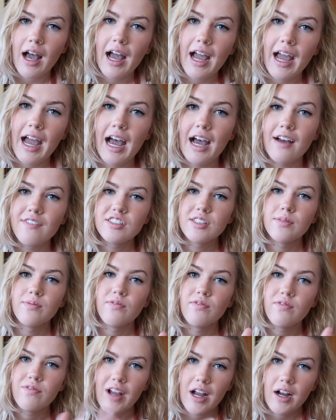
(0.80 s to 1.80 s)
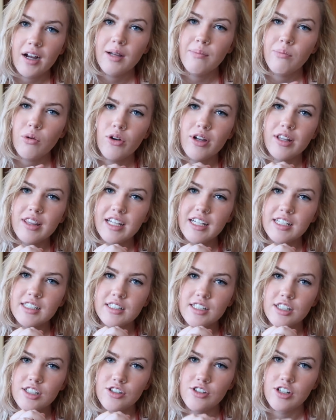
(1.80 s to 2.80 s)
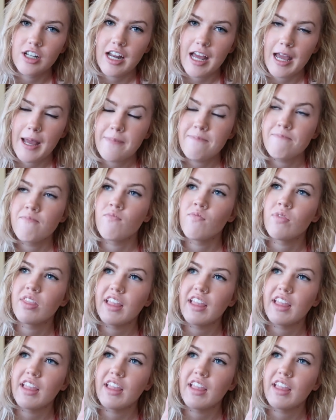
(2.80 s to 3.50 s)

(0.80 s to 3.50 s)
I have some very important things to do today.